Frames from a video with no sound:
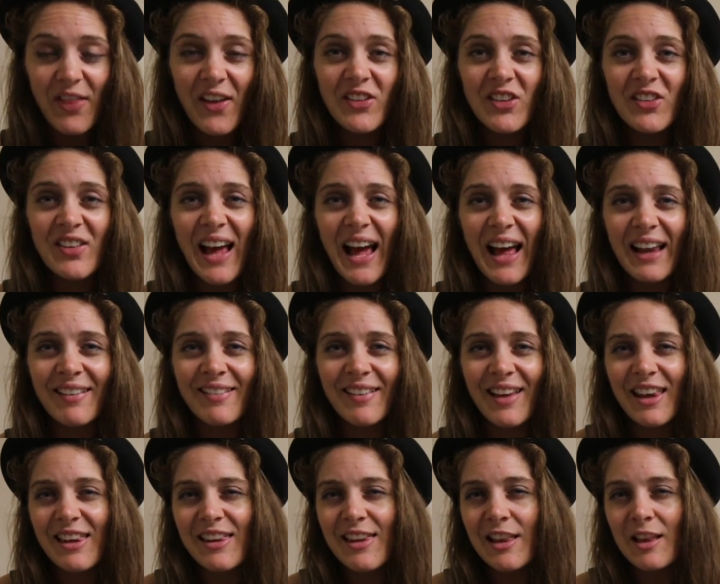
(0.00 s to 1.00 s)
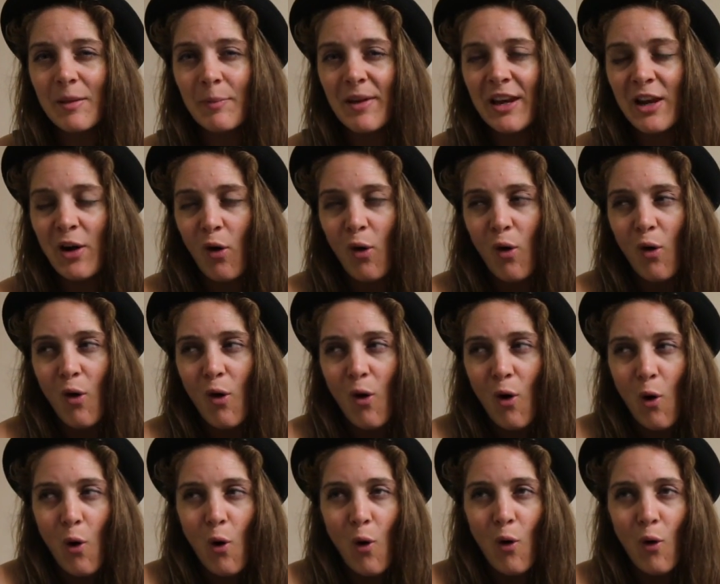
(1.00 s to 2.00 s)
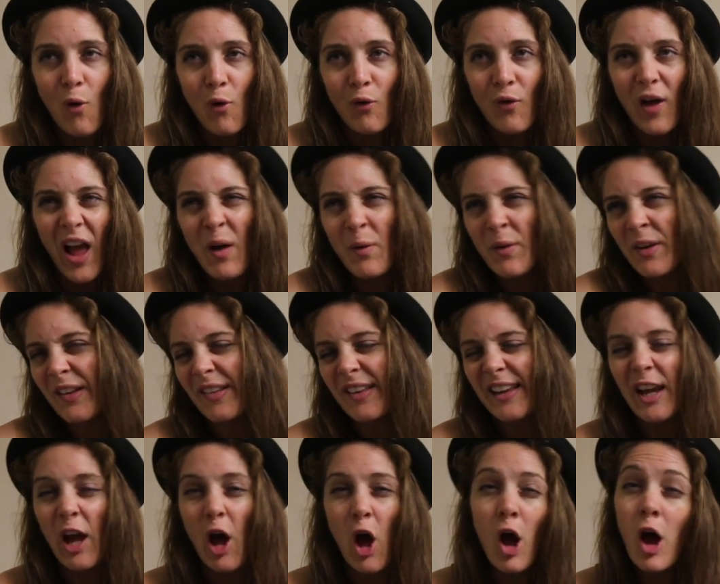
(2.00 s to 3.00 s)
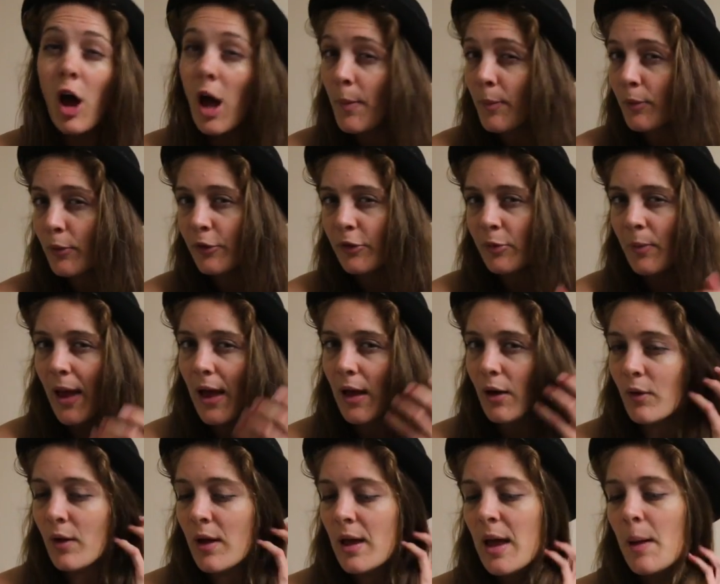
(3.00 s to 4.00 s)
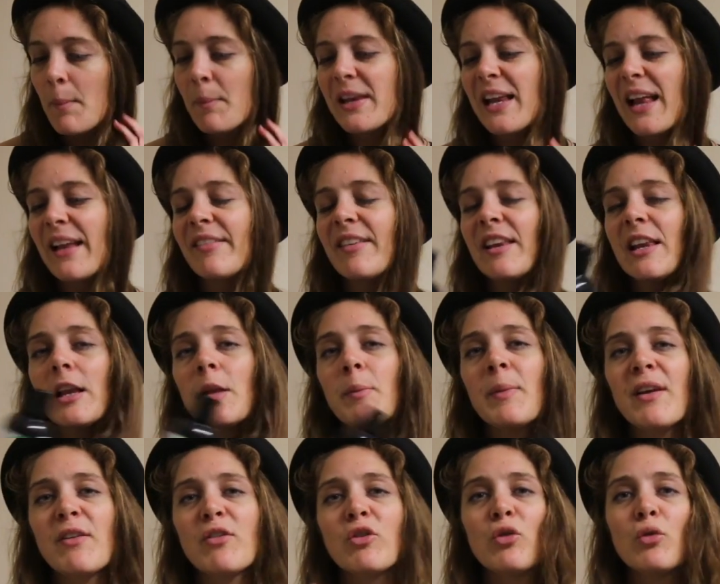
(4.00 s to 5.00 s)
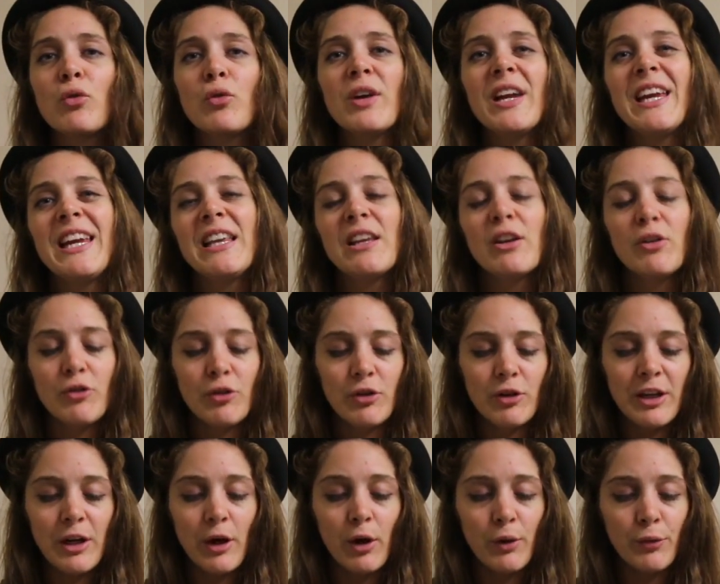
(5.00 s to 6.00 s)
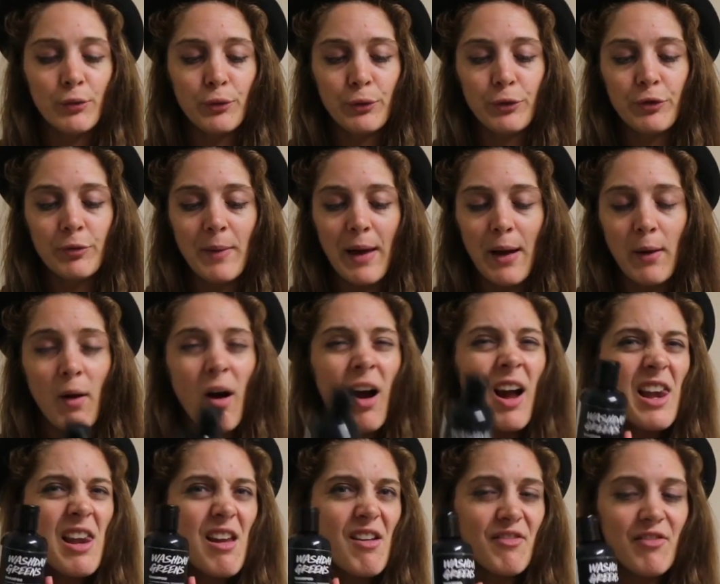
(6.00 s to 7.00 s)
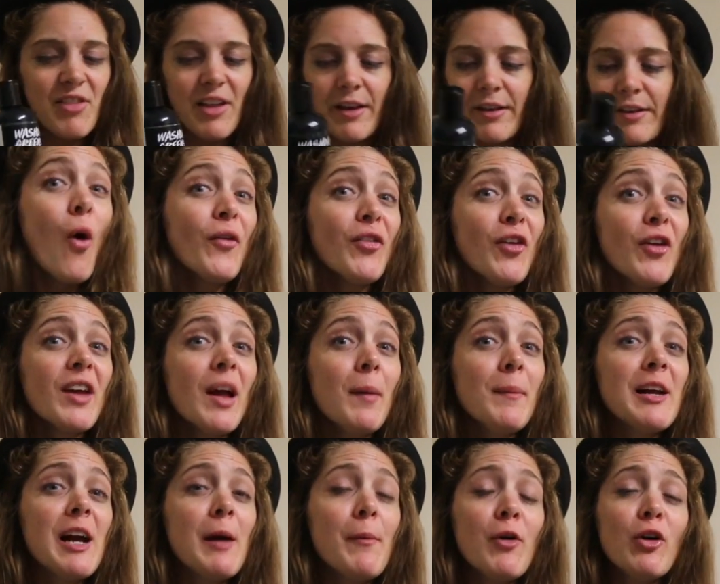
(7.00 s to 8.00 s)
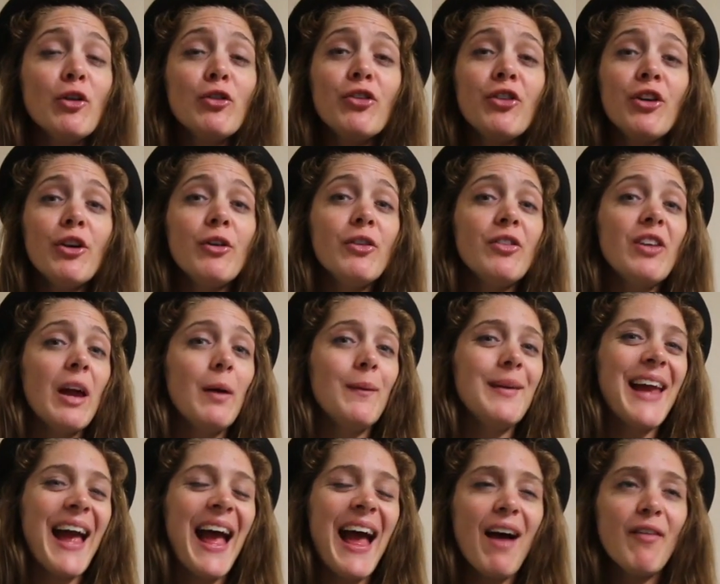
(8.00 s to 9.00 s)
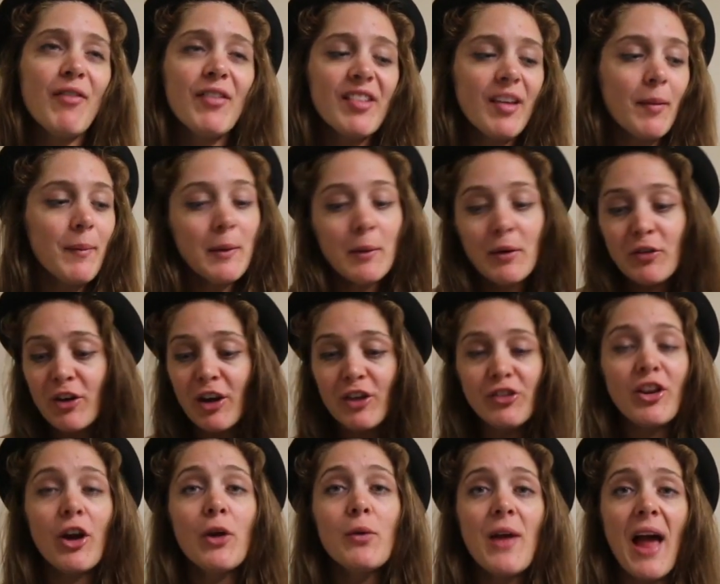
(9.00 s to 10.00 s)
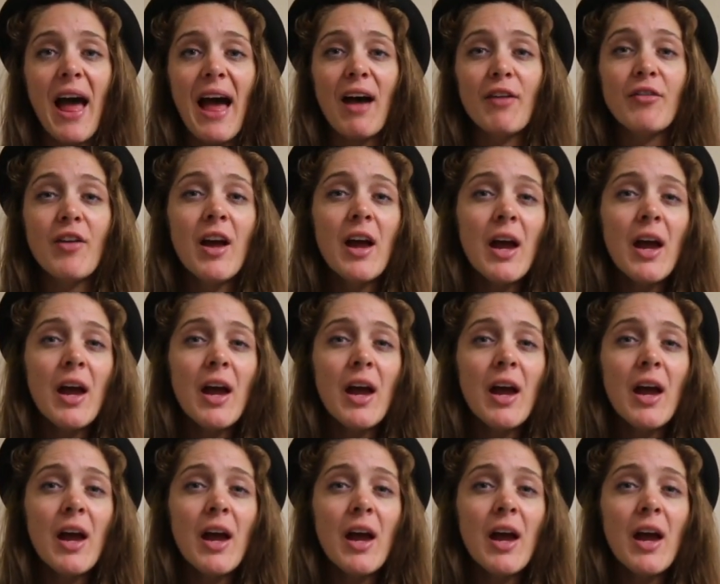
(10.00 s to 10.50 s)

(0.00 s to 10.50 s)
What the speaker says: that just adds a little bit of, I wouldn't say a herbal smell, but adds a little bit of green to the overall smell. I love this. Also coming up on Tuesday, we have something which I don't have,